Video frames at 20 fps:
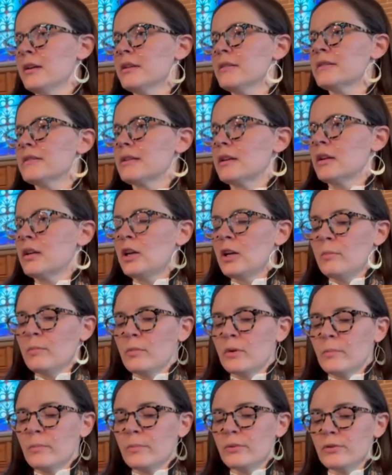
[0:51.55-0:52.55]

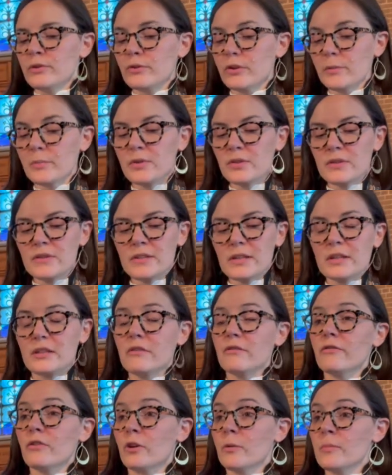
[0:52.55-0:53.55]
Some prescriptions at
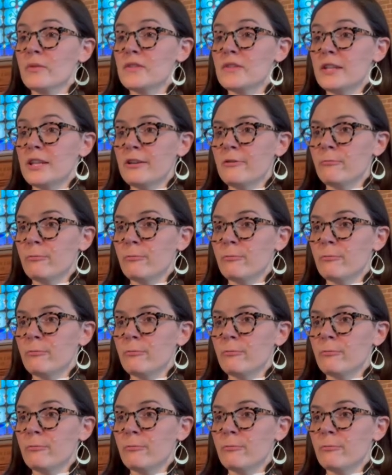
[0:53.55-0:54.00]
the pharmacy